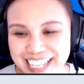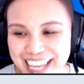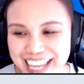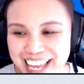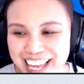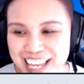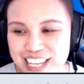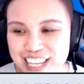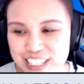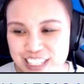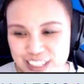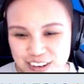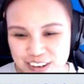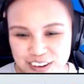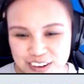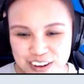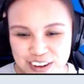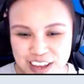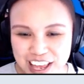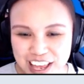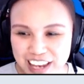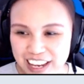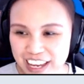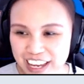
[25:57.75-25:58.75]
So,
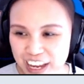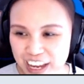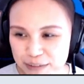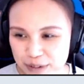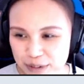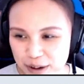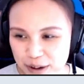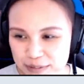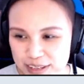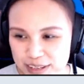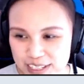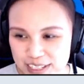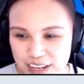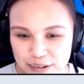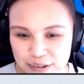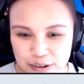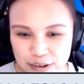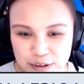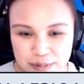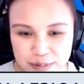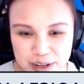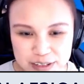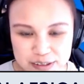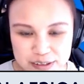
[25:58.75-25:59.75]
like I promised, I will go
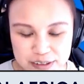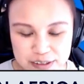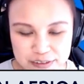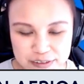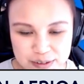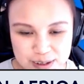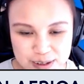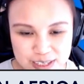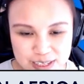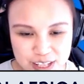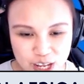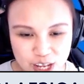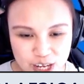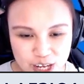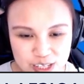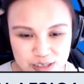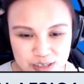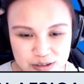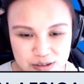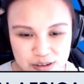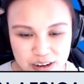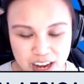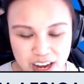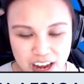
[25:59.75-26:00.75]
back to the first slide, so
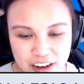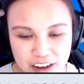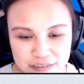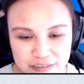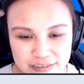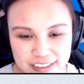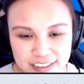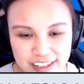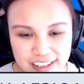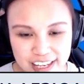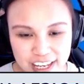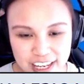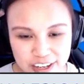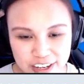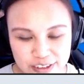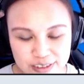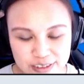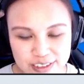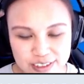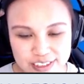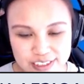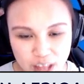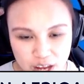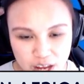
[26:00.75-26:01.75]
you have the link to the
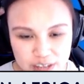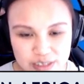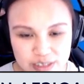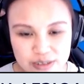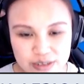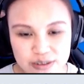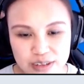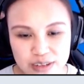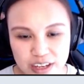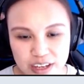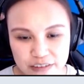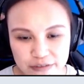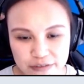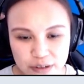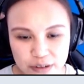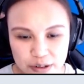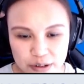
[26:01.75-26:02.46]
slide, so you can follow the